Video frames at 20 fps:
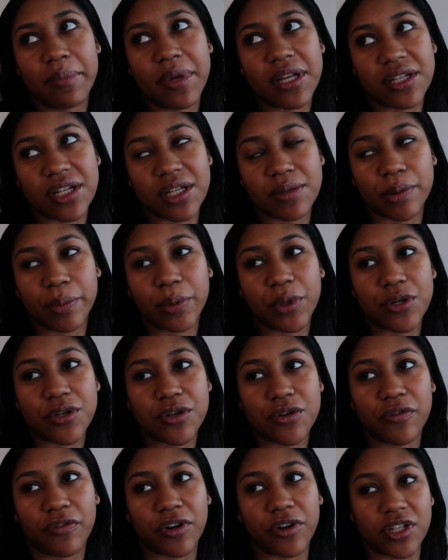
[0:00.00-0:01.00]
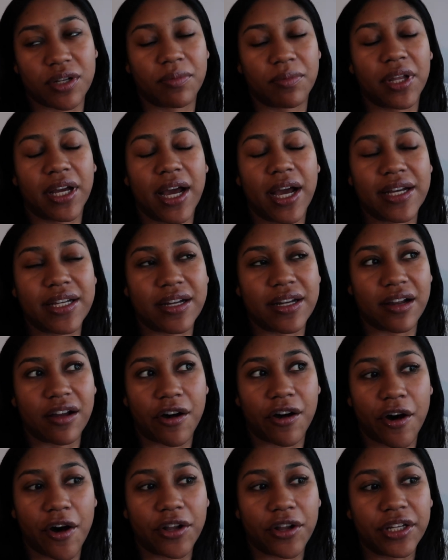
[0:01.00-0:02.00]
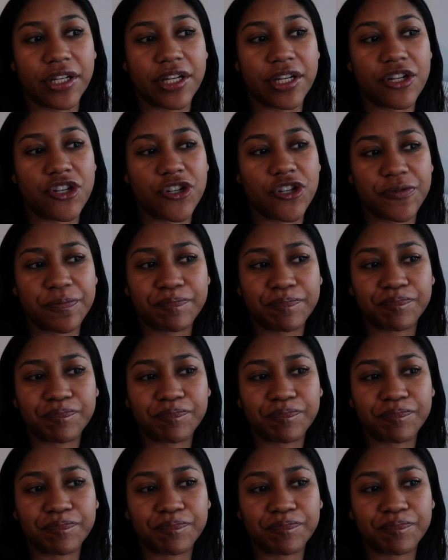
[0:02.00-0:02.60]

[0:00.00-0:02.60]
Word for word: business proposal for something I did in college.